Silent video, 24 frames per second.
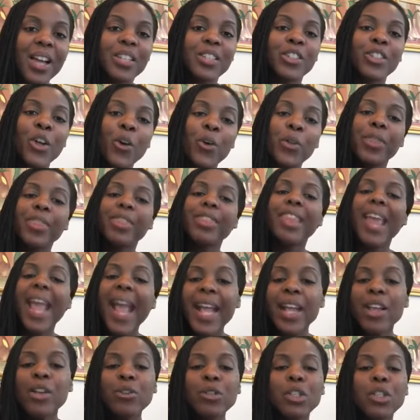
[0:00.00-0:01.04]
So
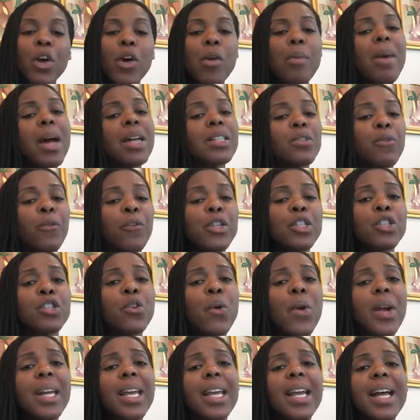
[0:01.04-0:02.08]
thank you so much for
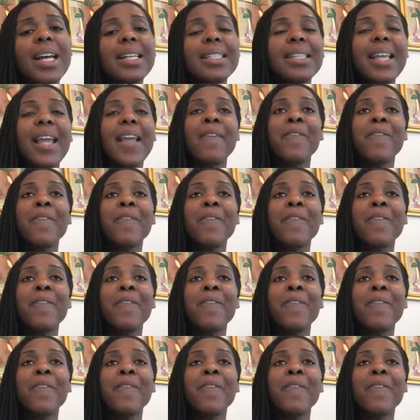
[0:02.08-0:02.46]
joining us.